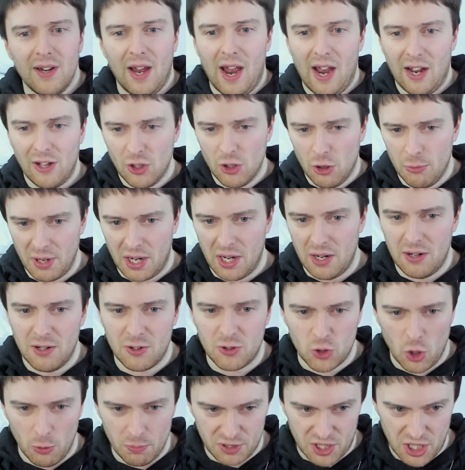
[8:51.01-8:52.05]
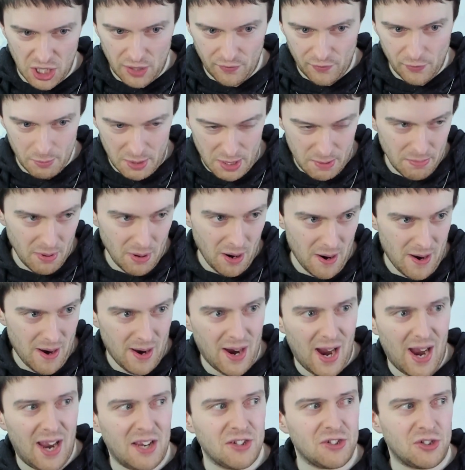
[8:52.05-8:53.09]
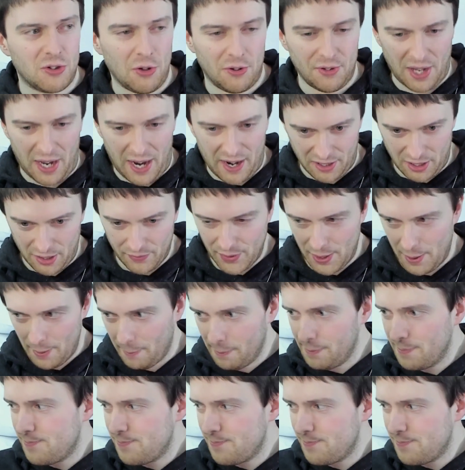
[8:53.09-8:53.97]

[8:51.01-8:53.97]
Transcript: a little bit complicated for me, but I actually got the hang of it.